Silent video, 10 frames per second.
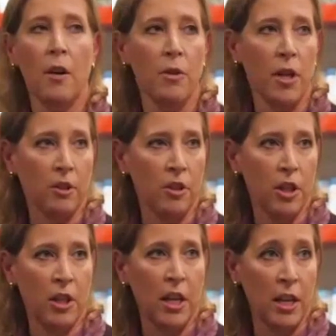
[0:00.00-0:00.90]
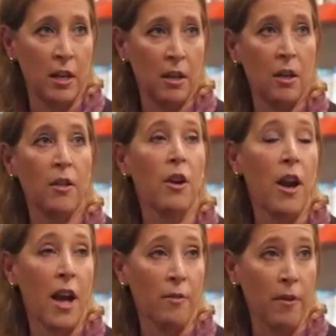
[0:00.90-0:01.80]
a reduction in their
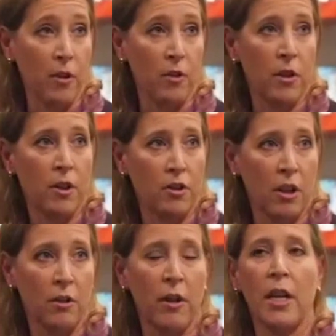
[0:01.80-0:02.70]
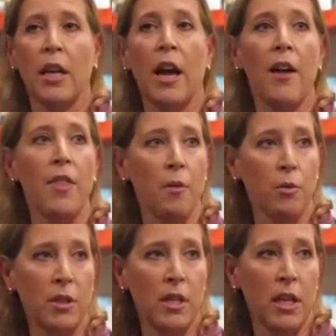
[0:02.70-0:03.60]
ad revenue that they're generating, and they
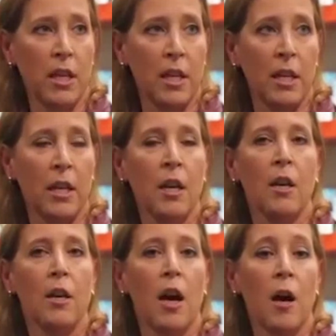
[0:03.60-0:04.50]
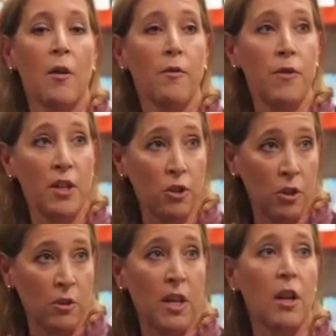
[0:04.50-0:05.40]
will see
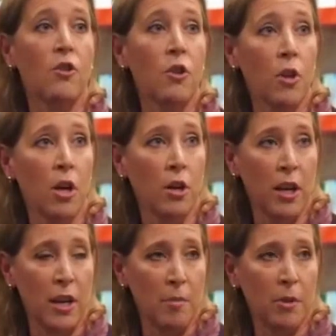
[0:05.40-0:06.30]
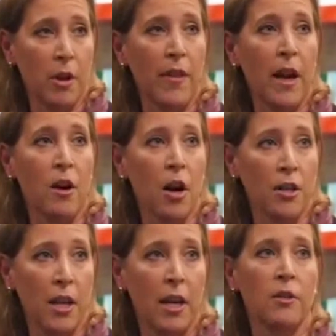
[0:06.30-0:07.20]
features that are no longer enabled on that
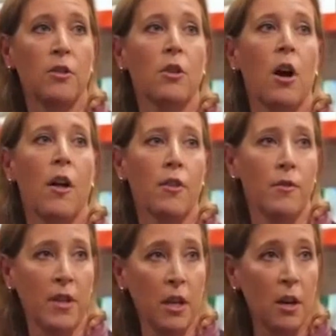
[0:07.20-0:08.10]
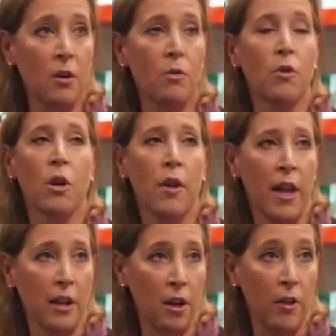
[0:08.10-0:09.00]
content, mm-hmm. on the video or on
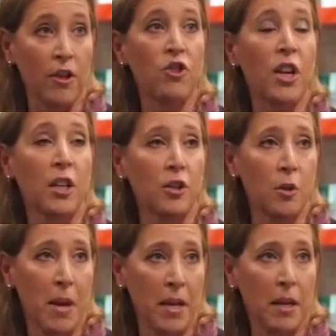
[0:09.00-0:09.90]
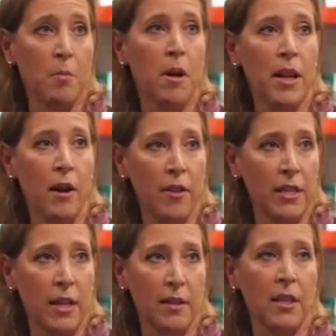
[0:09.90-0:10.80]
the channel, depending upon how they
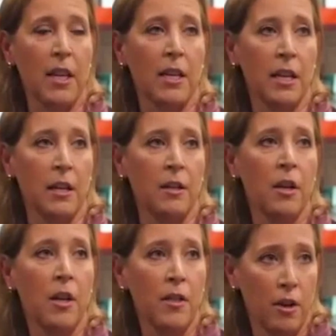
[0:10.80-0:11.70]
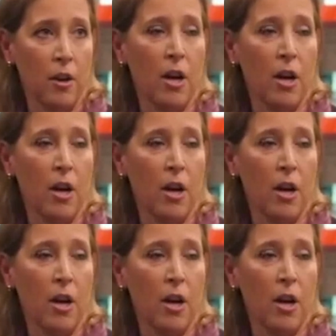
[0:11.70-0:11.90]
designated their